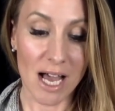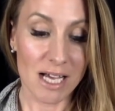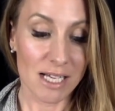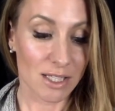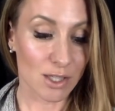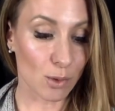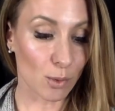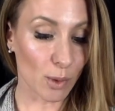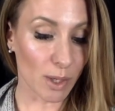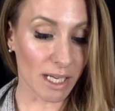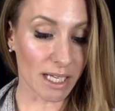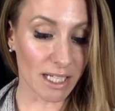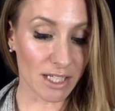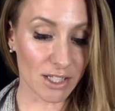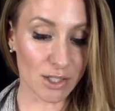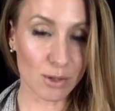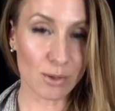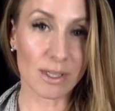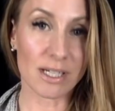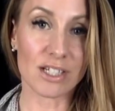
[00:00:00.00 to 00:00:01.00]
So we're going to
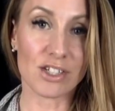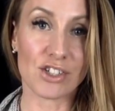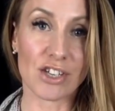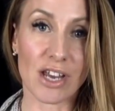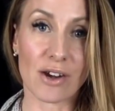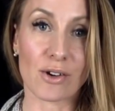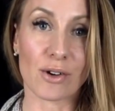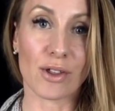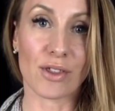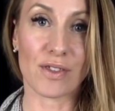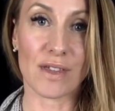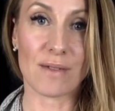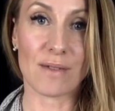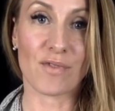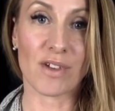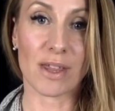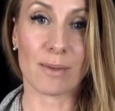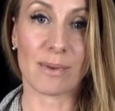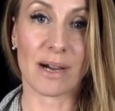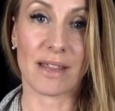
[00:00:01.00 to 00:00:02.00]
do a general theme
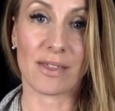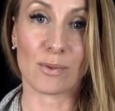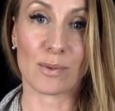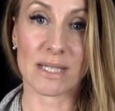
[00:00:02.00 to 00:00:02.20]
for the month.